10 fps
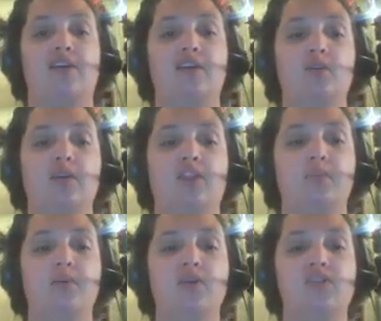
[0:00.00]
onto another
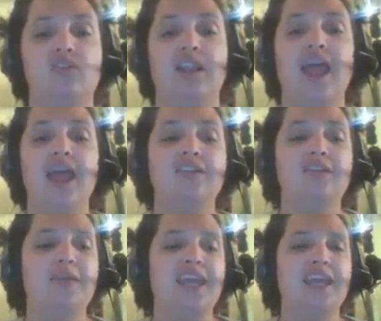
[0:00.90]
person to
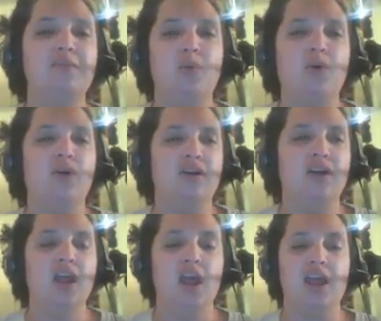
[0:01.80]
make it more
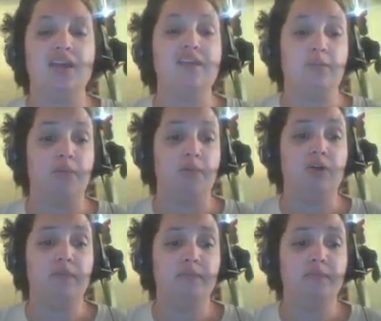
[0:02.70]
acceptable.